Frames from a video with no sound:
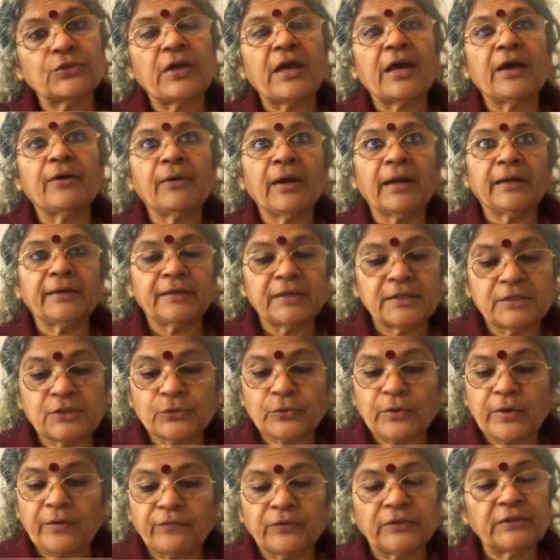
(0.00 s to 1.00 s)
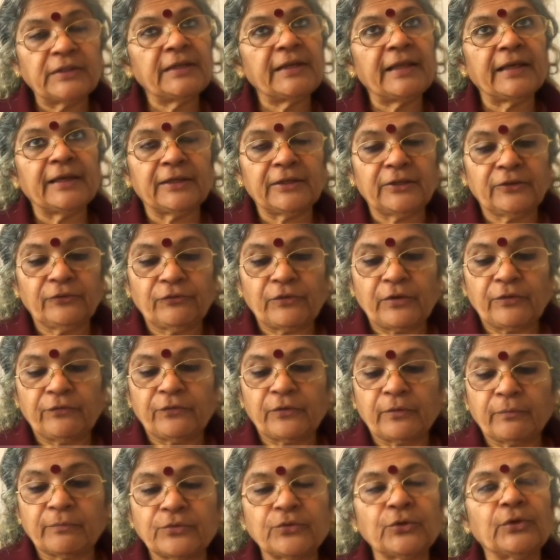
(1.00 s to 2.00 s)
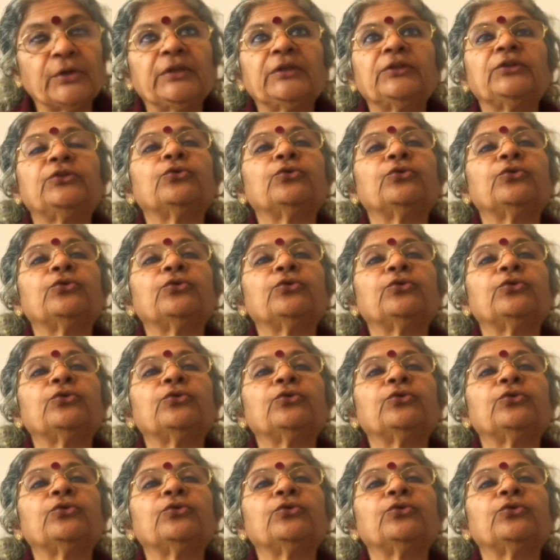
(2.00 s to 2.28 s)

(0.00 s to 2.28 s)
have 100 square for the negative waveform. So in